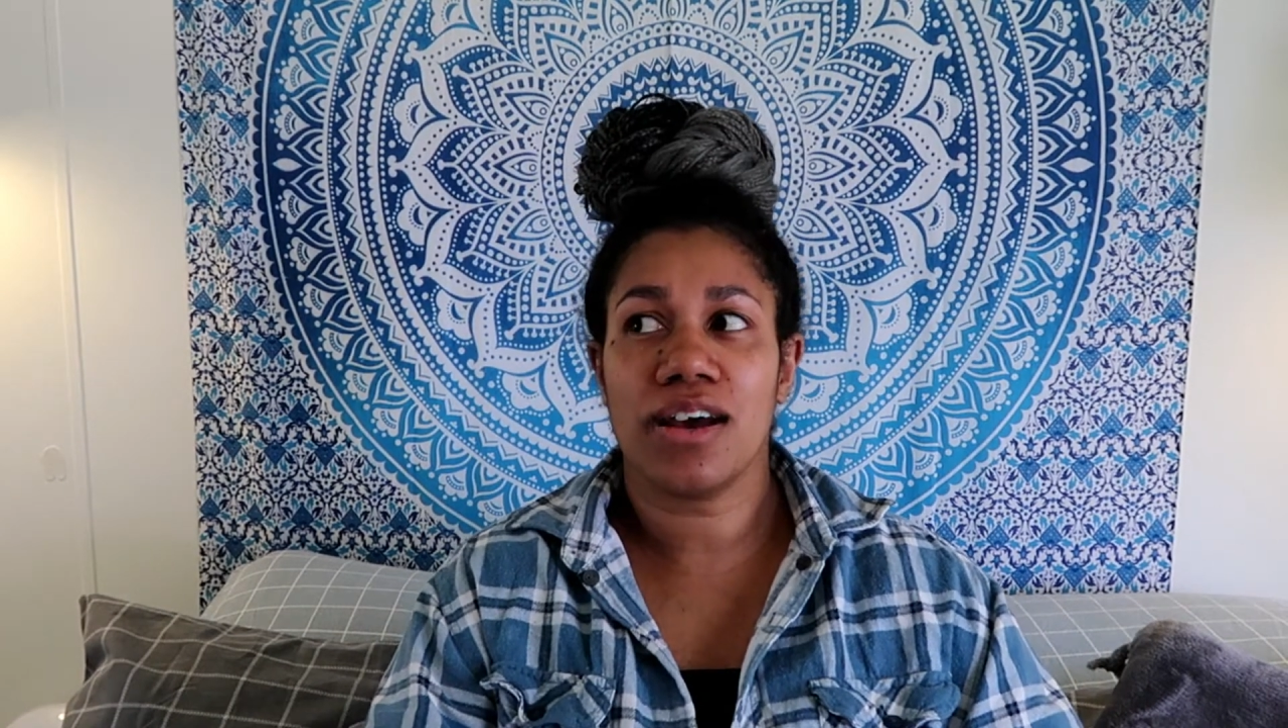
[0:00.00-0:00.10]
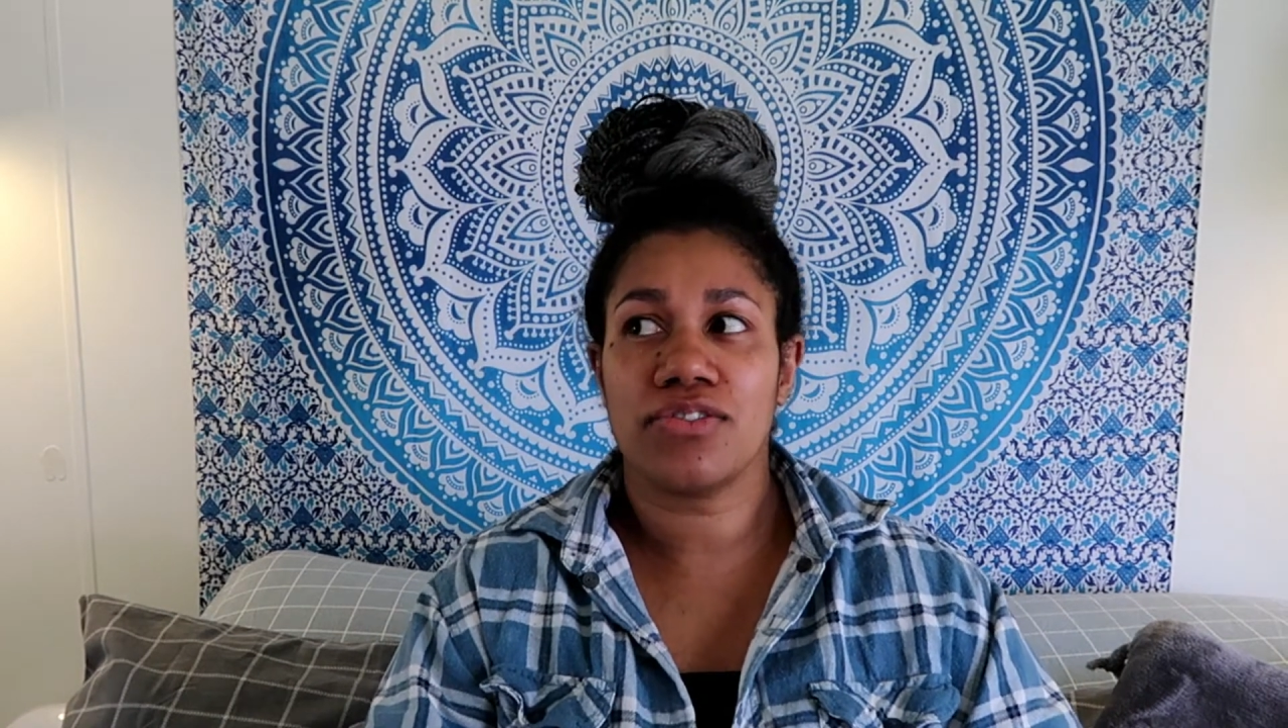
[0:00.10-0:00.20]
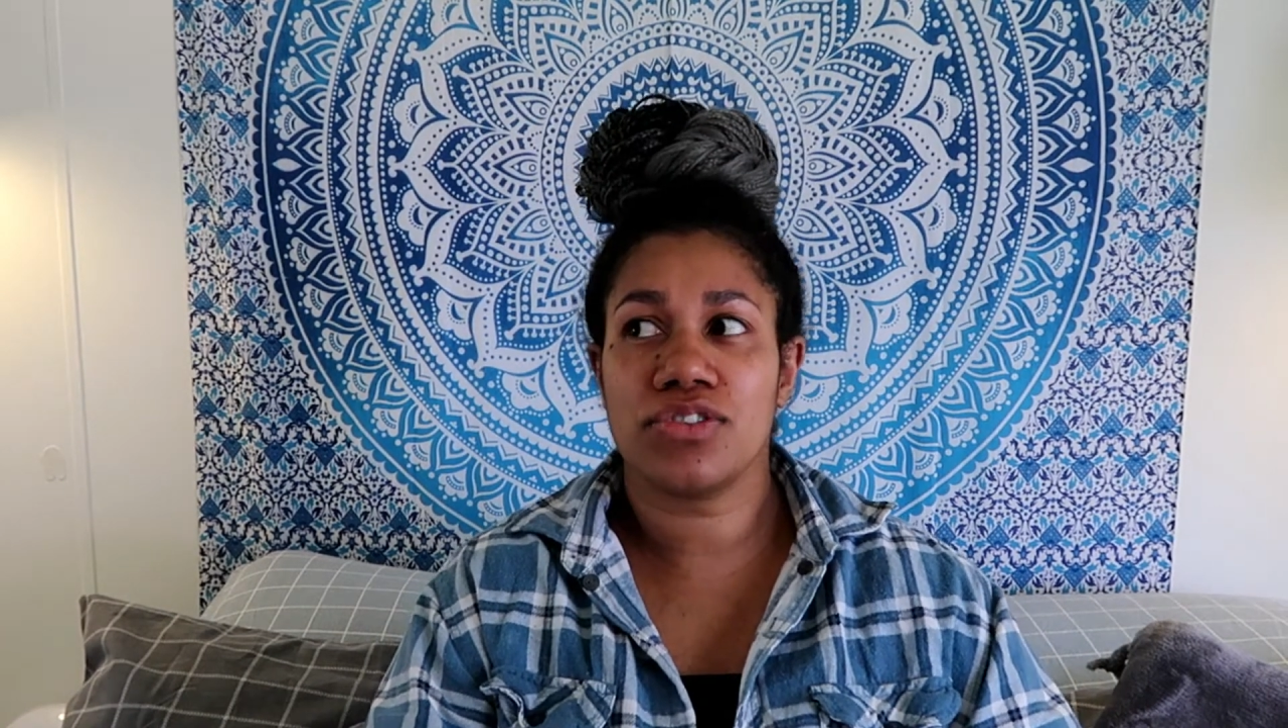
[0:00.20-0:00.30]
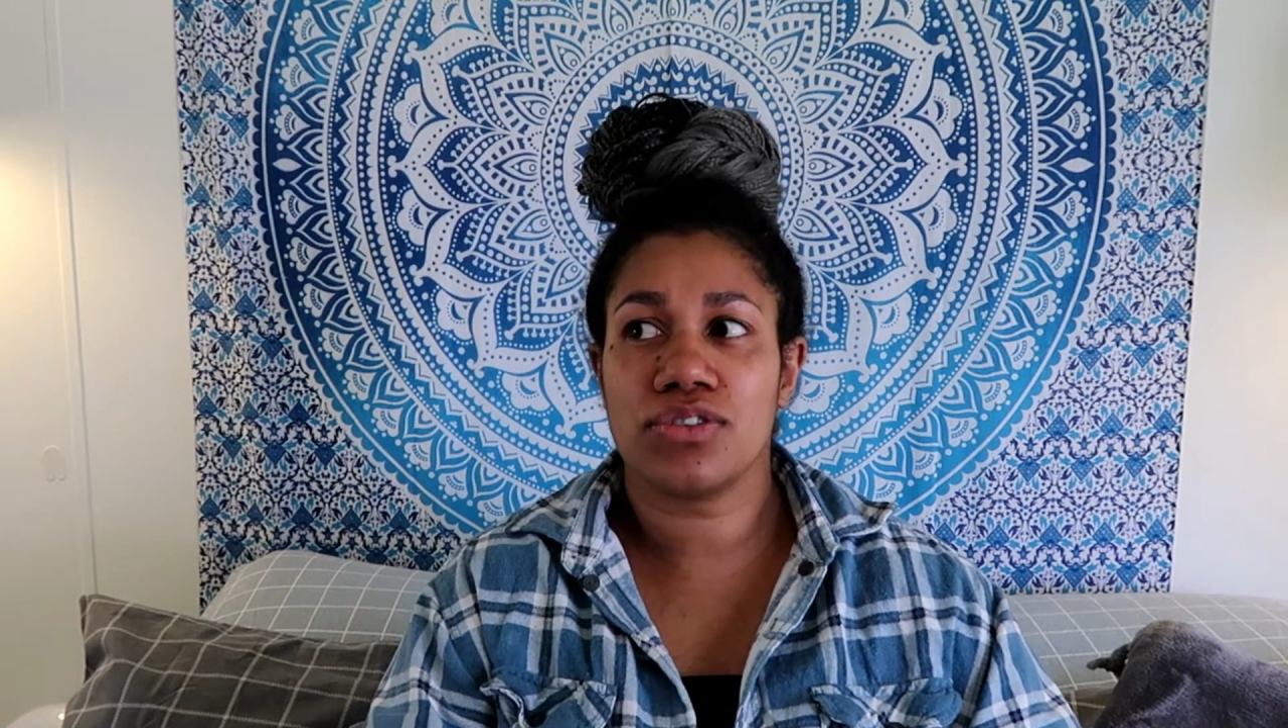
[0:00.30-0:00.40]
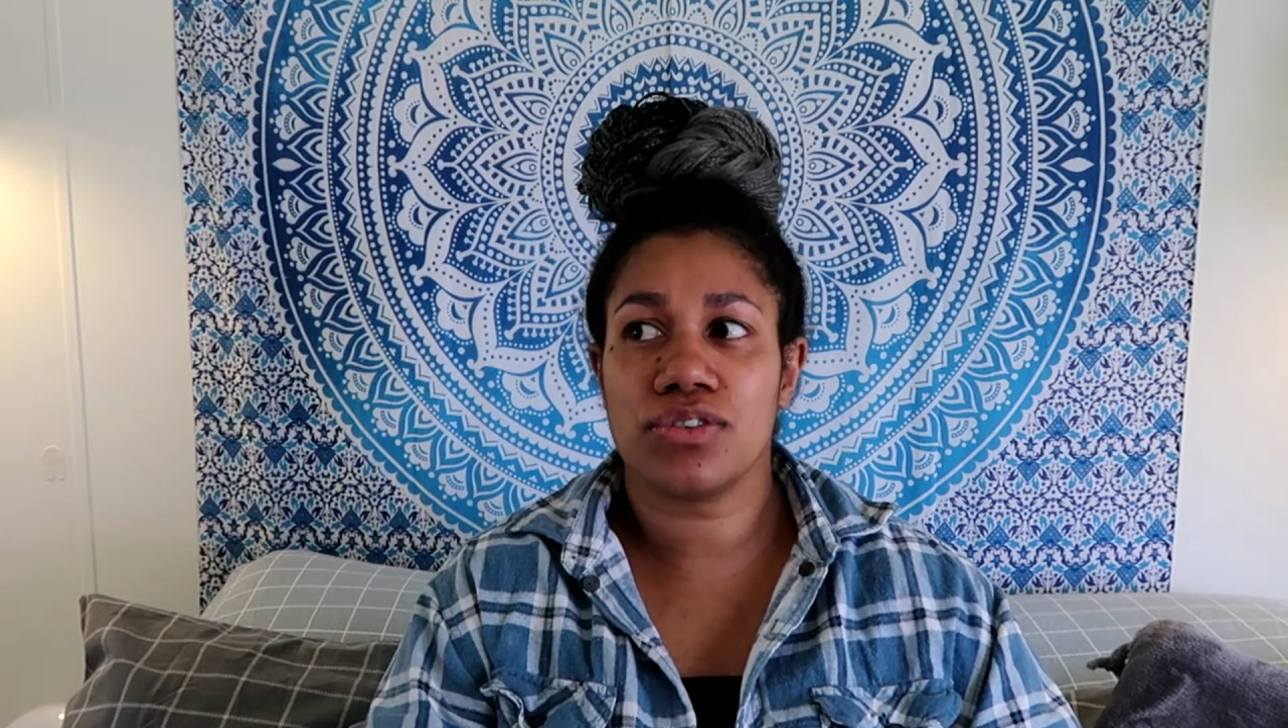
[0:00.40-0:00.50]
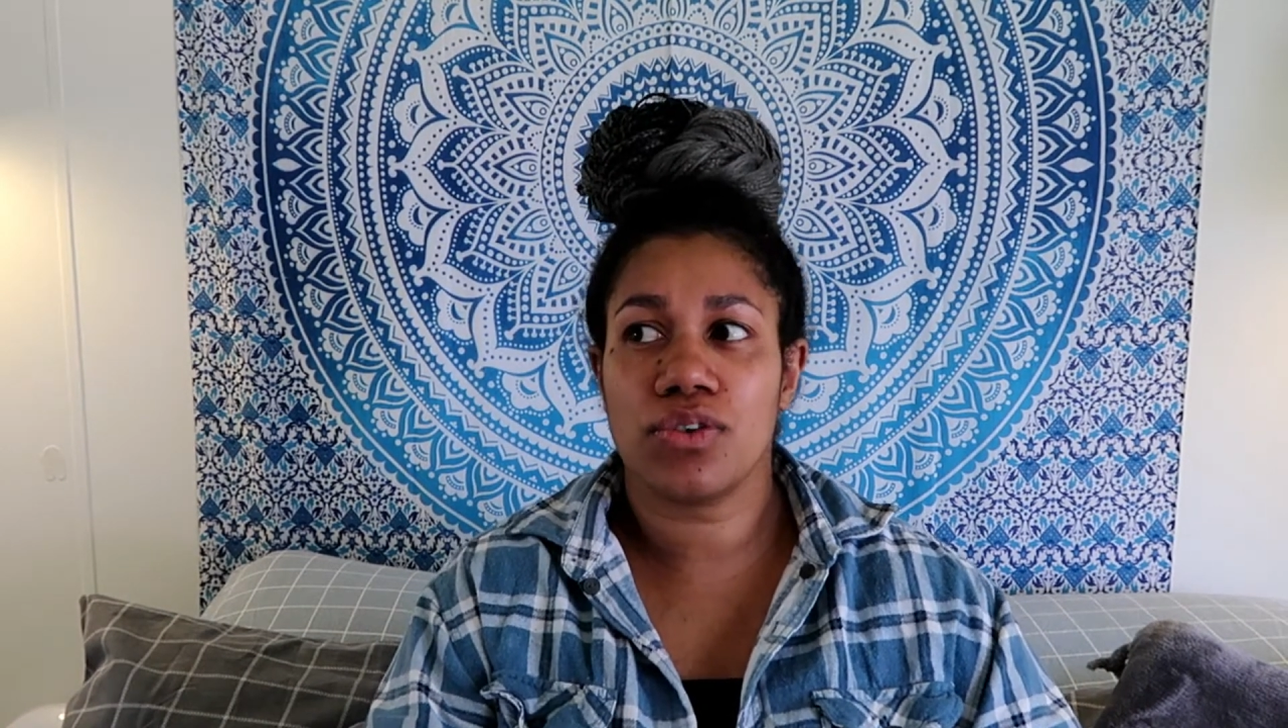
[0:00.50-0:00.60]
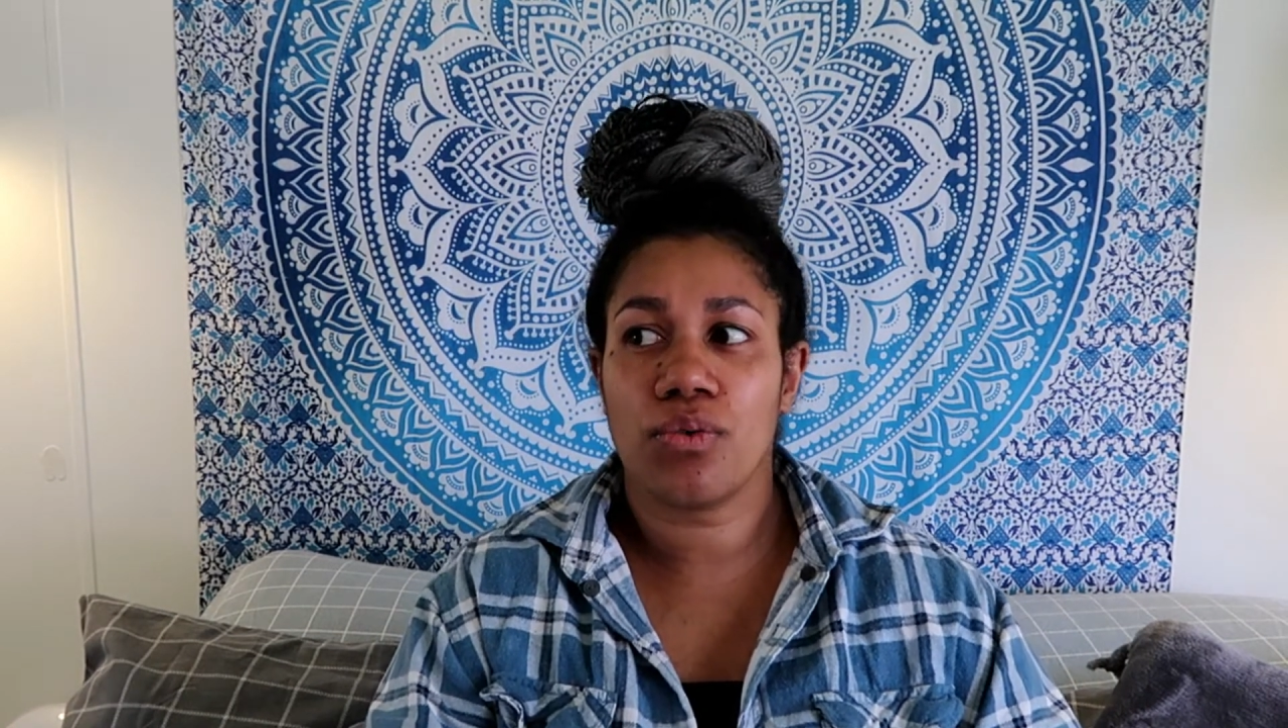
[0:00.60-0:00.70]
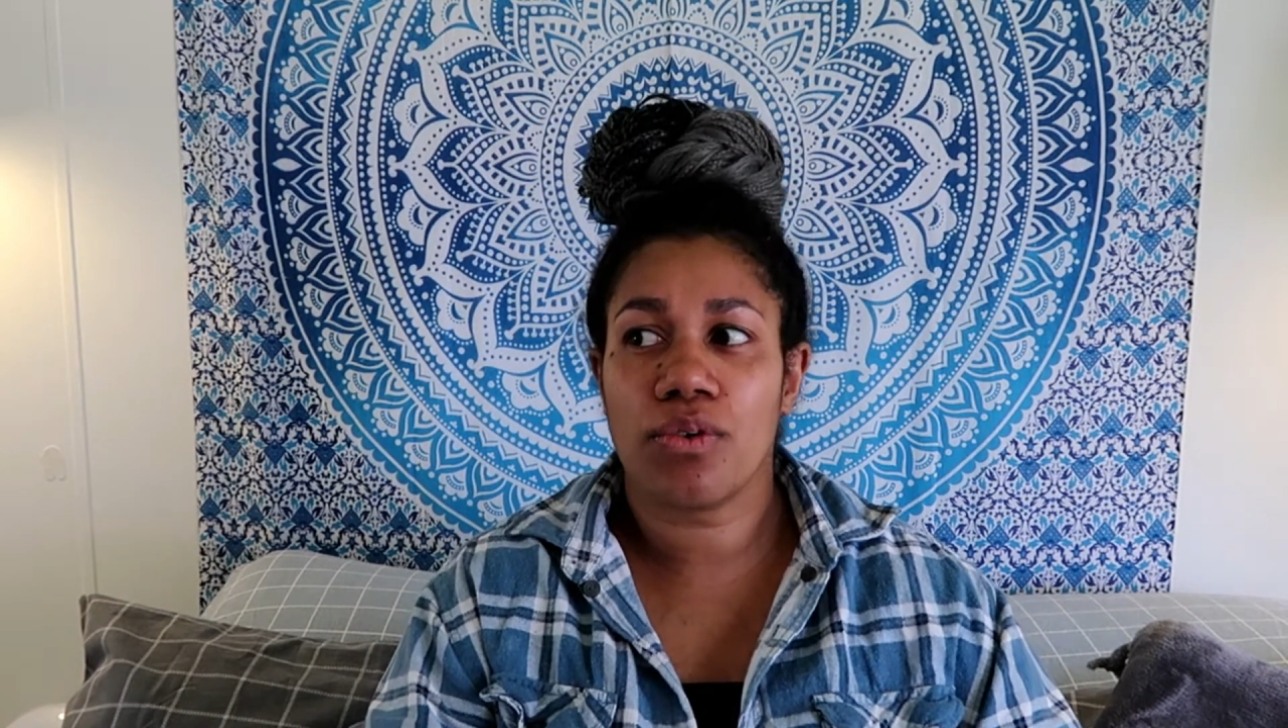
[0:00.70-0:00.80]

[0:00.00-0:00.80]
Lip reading: have to